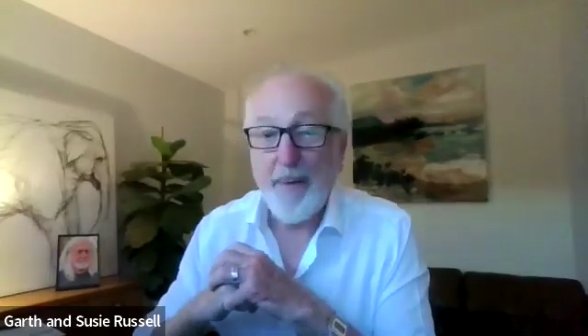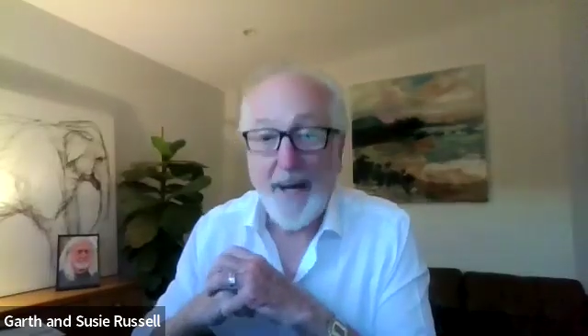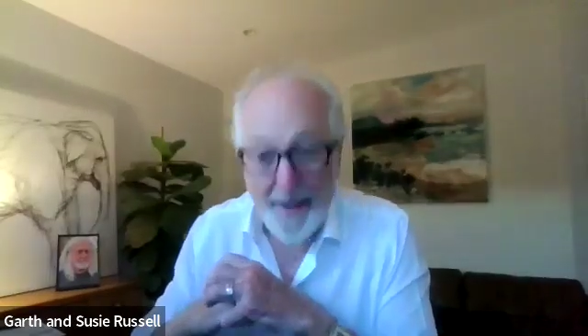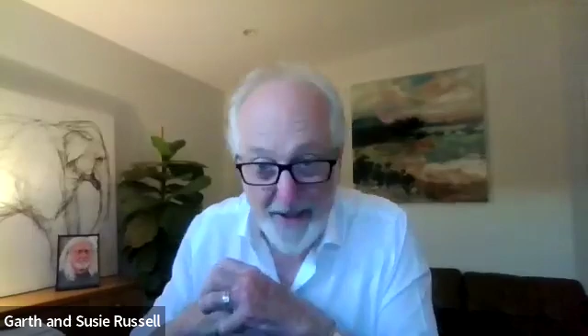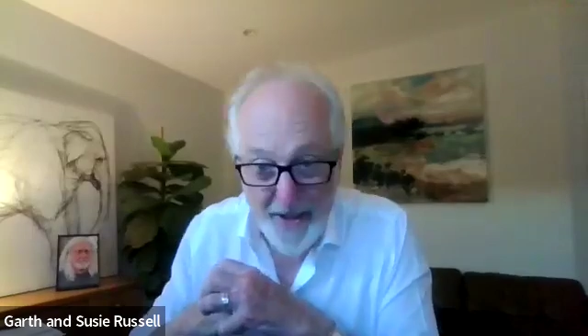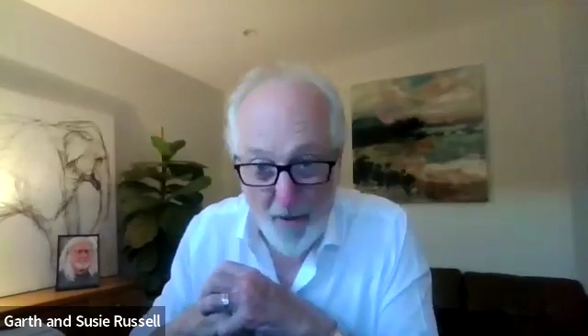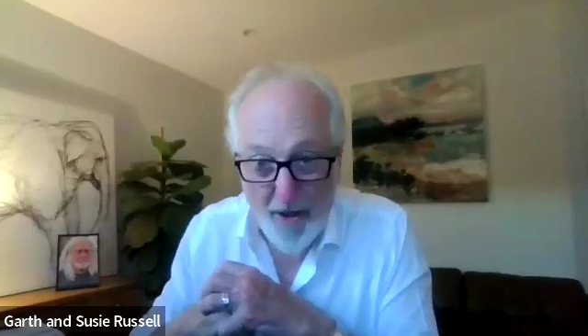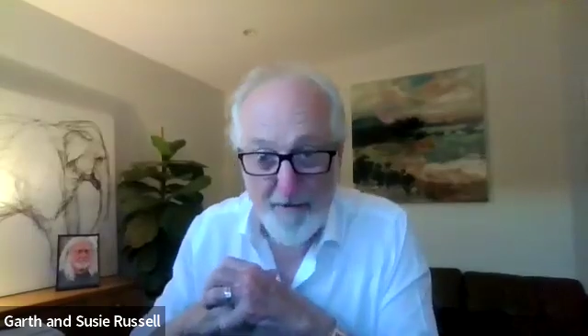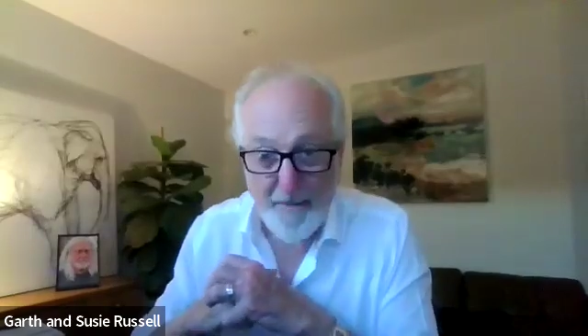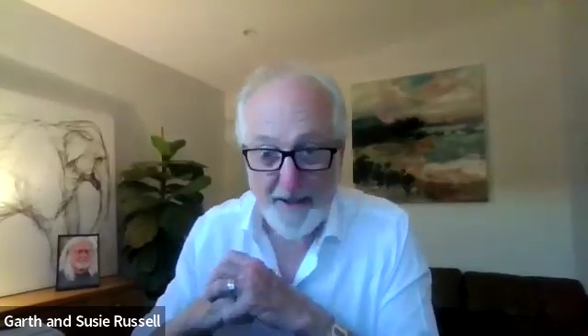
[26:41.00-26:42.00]
and Pat, his
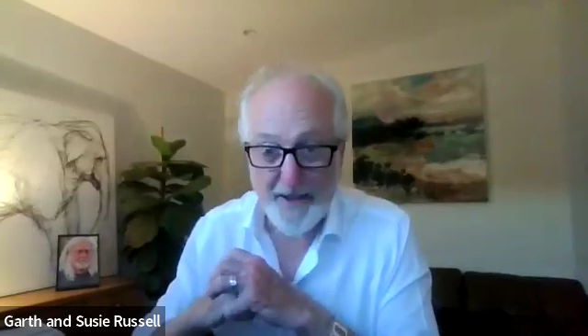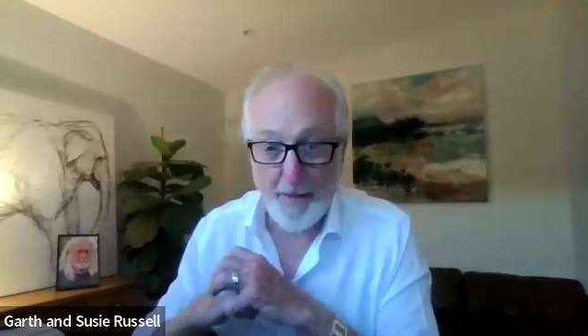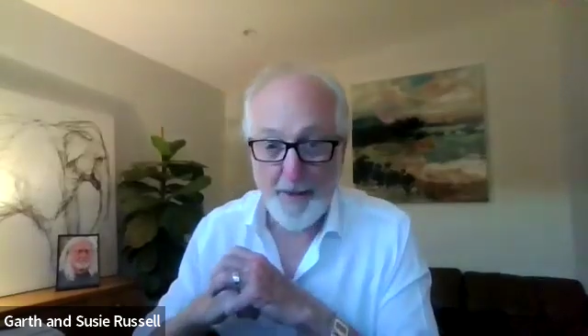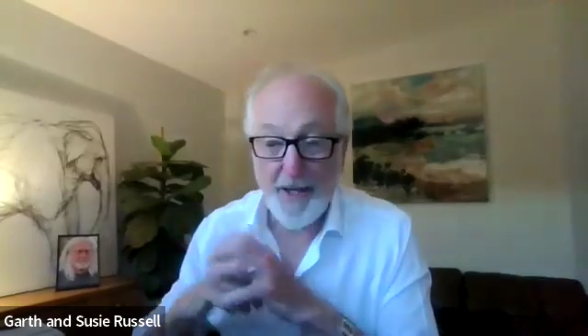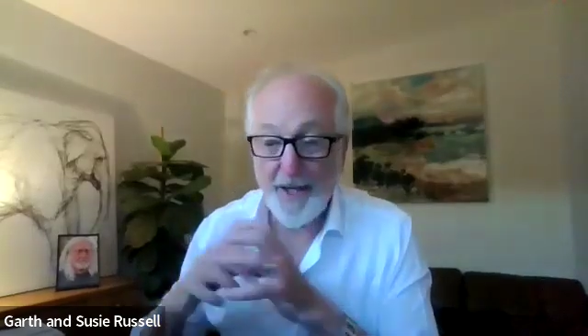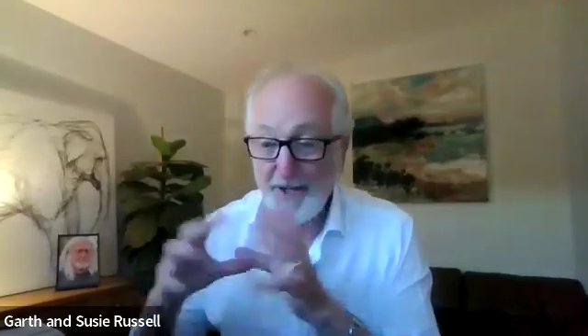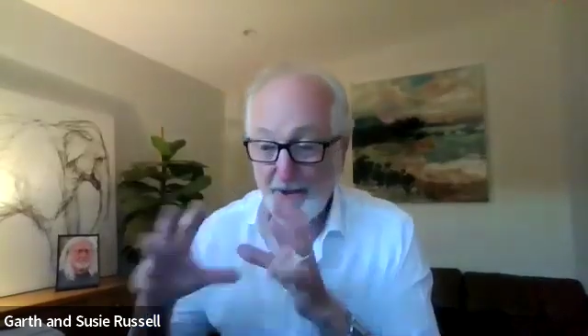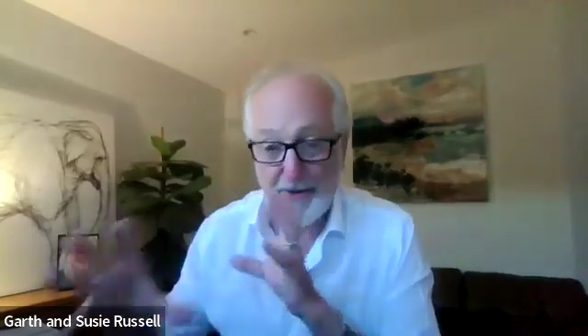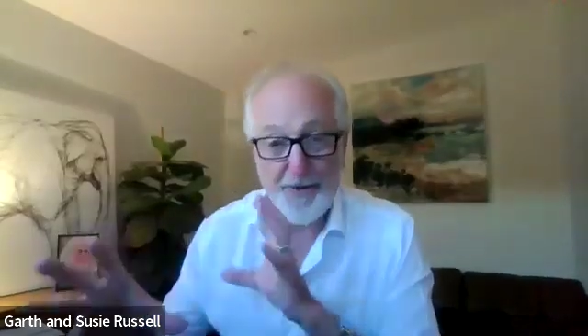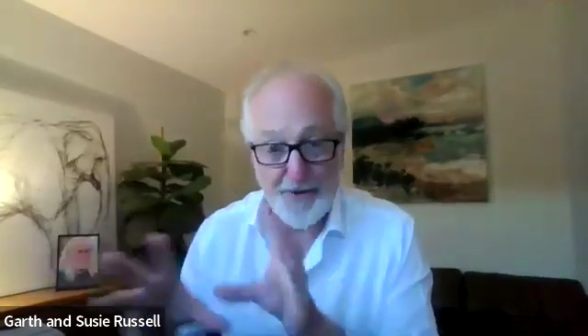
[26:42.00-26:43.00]
wife, picked up, and I had
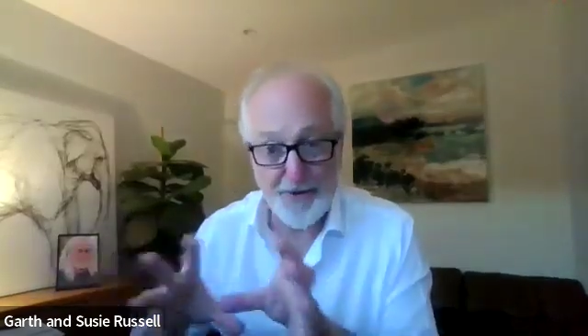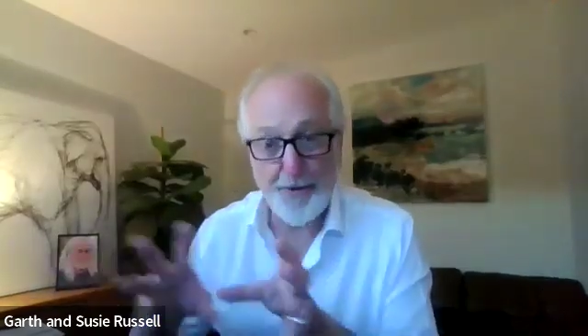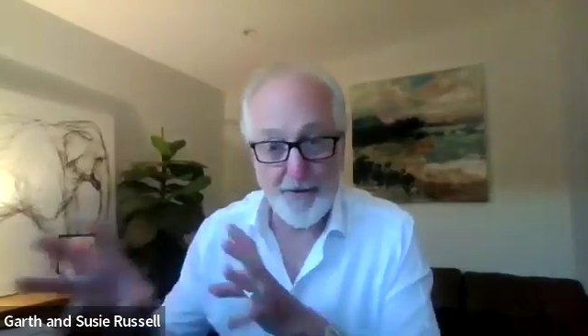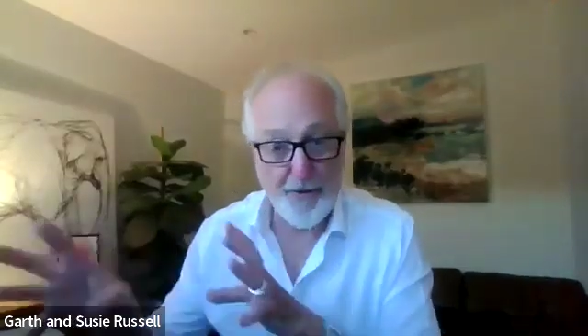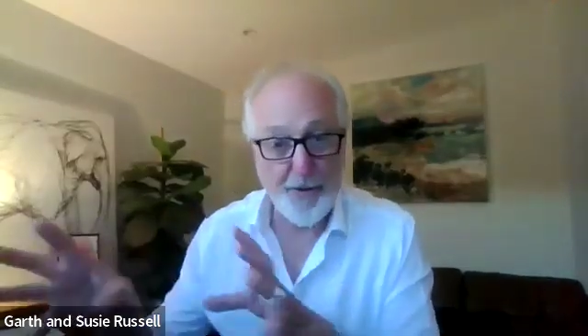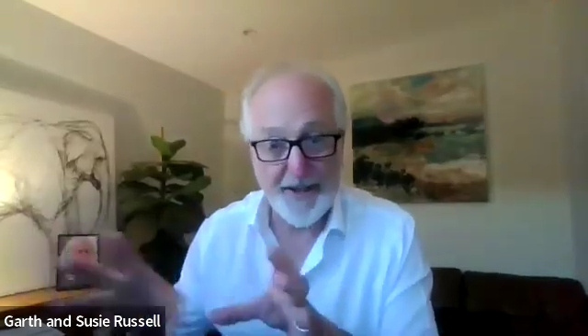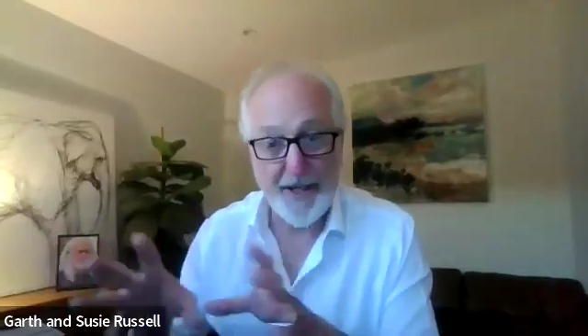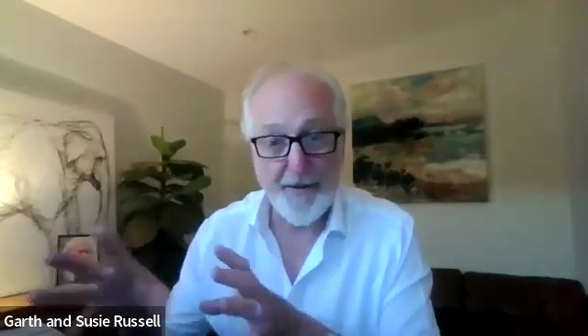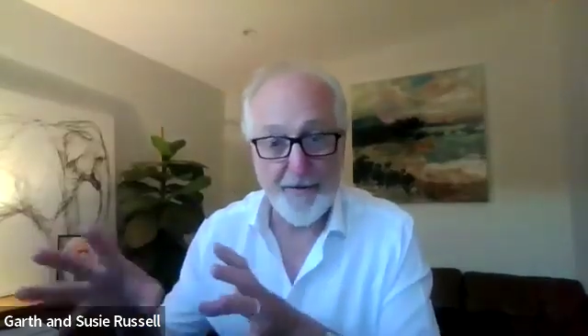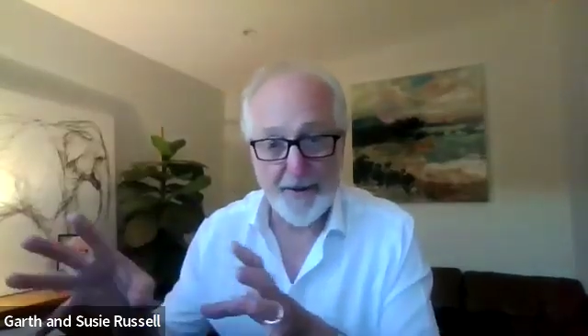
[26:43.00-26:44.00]
to tread very
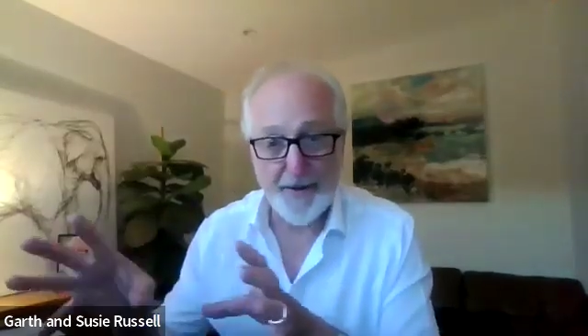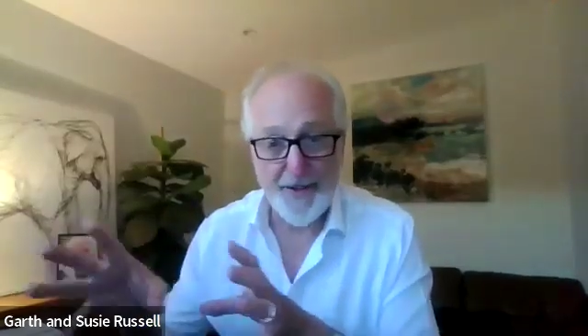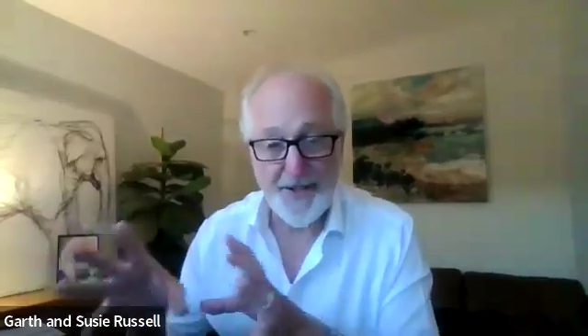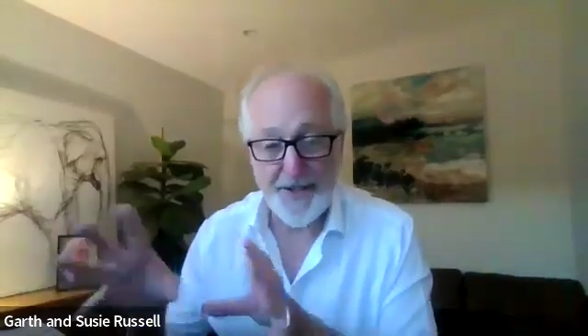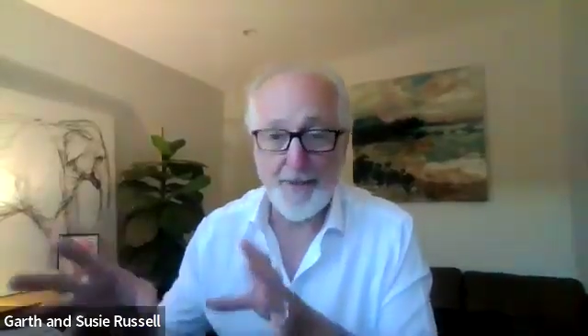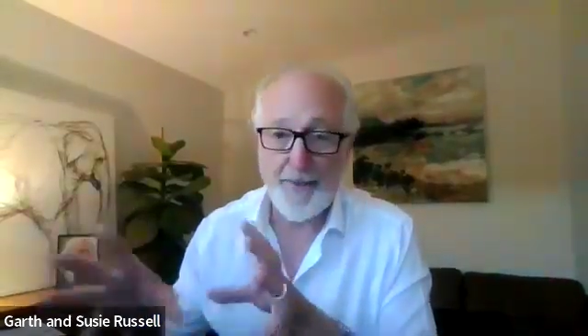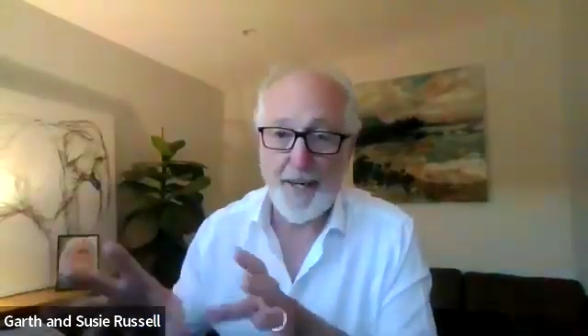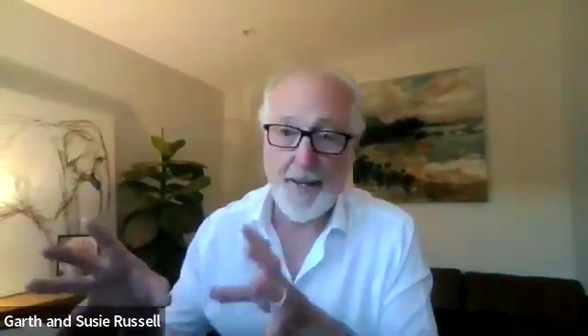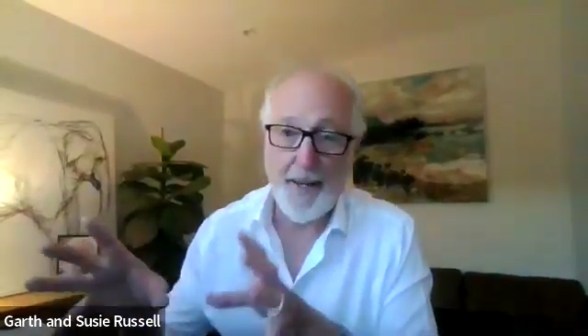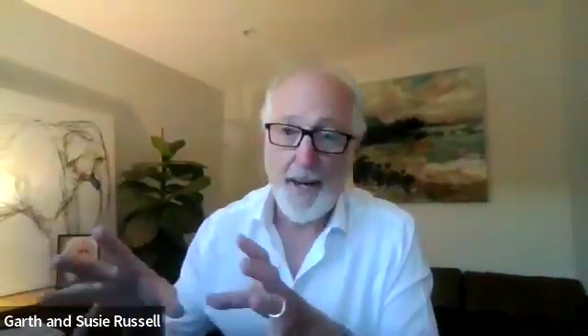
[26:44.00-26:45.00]
carefully because I said to
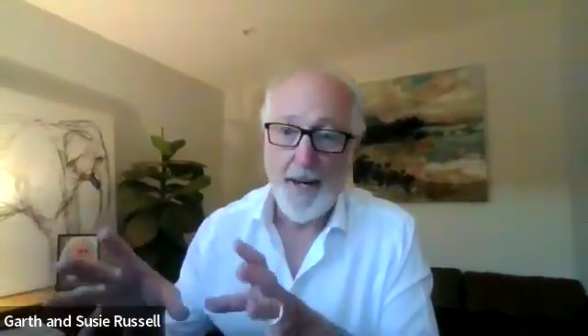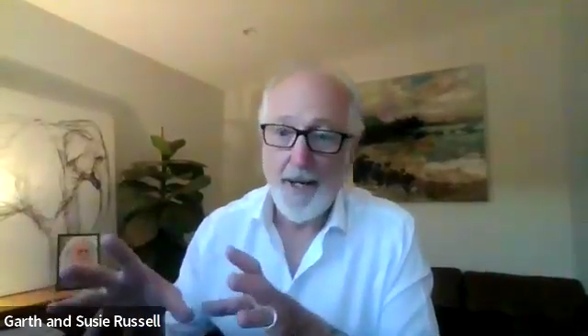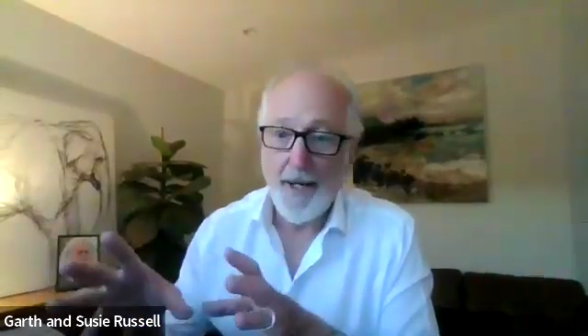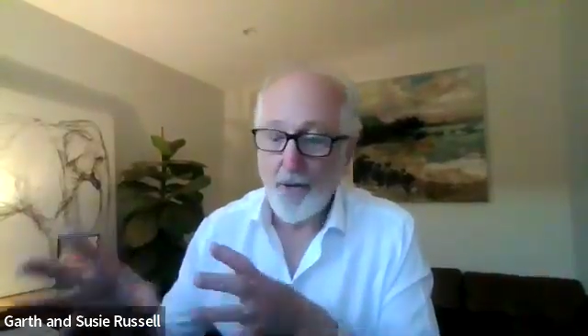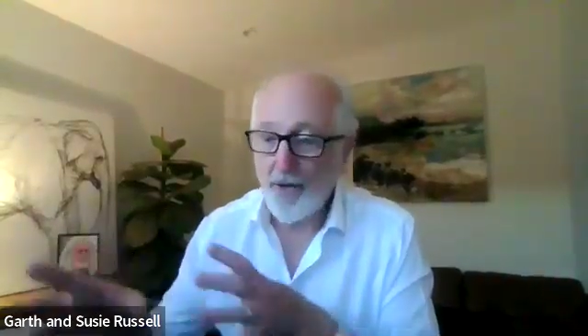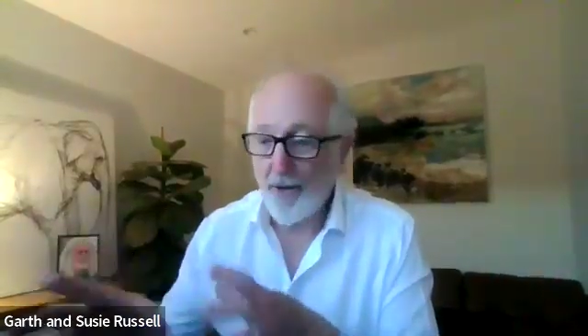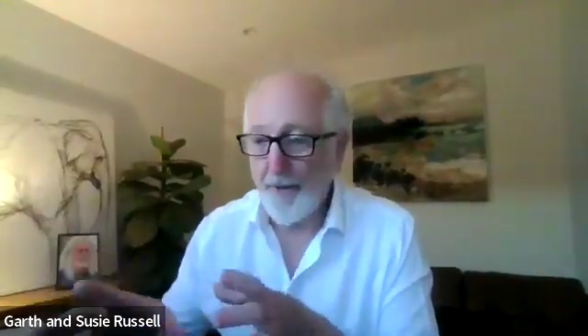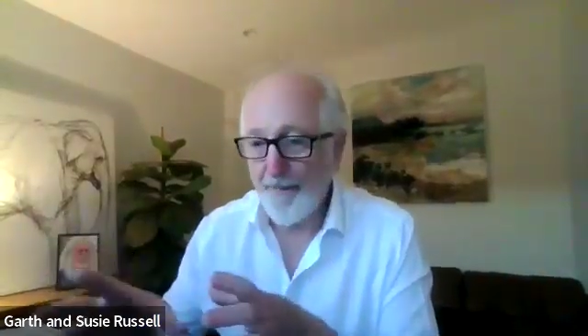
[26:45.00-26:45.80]
Pat, look,